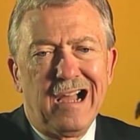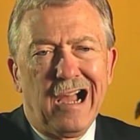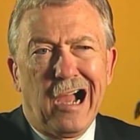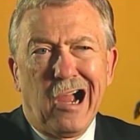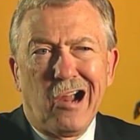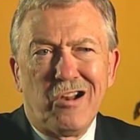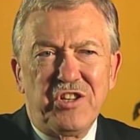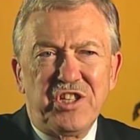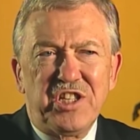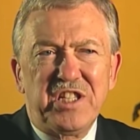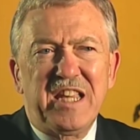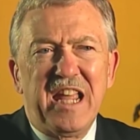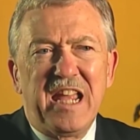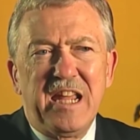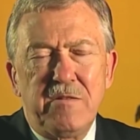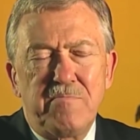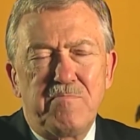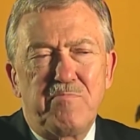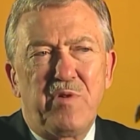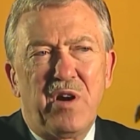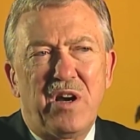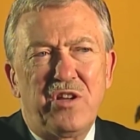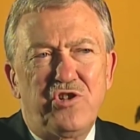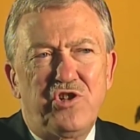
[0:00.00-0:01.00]
our
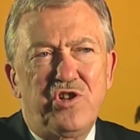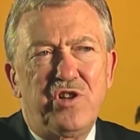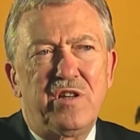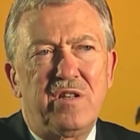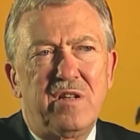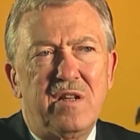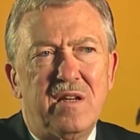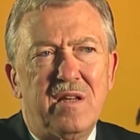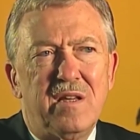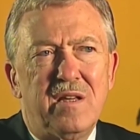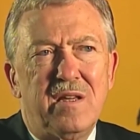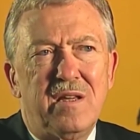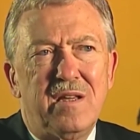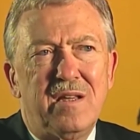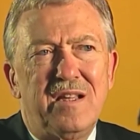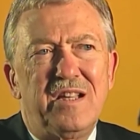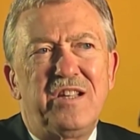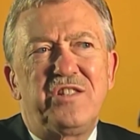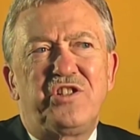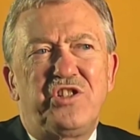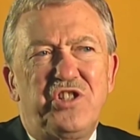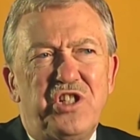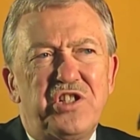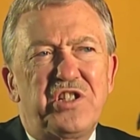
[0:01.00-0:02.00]
state budget
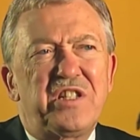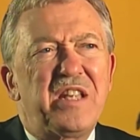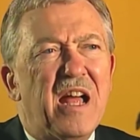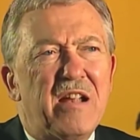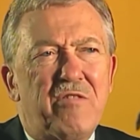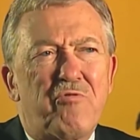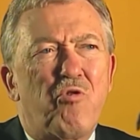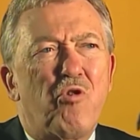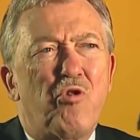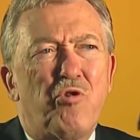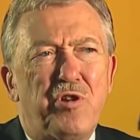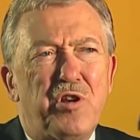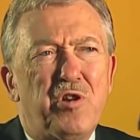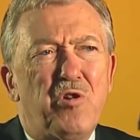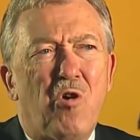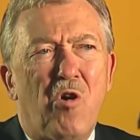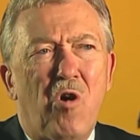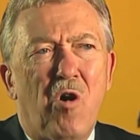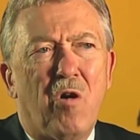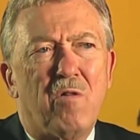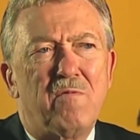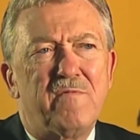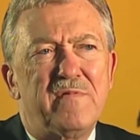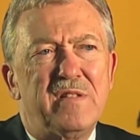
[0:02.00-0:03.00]
has just not grown at
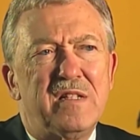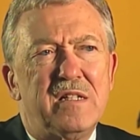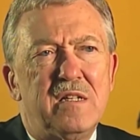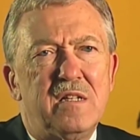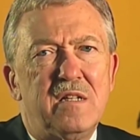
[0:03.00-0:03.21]
all.